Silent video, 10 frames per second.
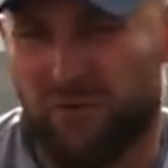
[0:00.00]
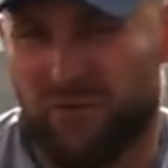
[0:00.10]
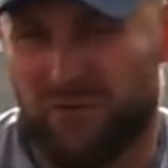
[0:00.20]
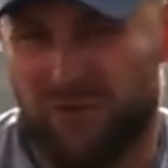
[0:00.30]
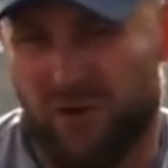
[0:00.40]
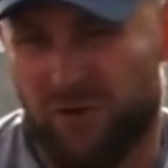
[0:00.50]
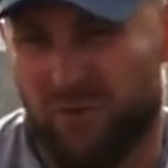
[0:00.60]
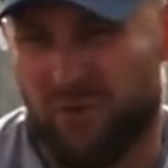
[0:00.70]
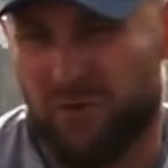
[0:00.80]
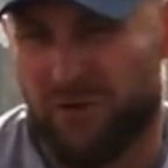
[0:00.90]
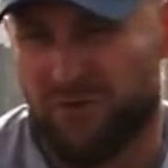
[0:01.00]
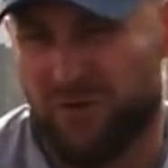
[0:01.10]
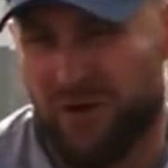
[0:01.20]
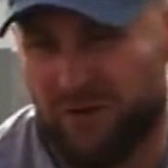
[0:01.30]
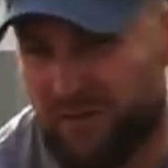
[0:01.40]
got a style that we want to
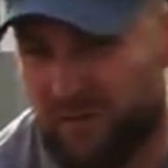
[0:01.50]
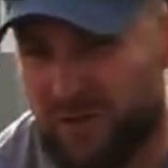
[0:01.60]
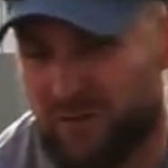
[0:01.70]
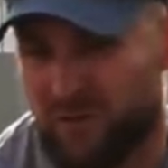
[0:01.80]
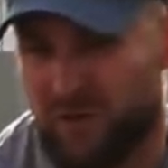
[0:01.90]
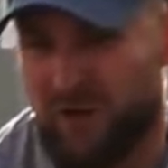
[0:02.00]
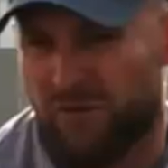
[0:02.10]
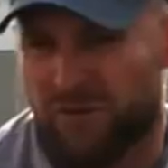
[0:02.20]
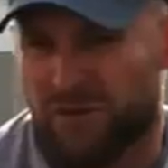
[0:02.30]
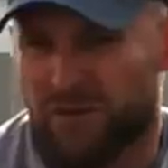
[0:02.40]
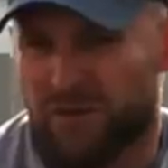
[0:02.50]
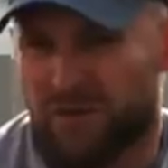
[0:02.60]
try and exhibit, and we know that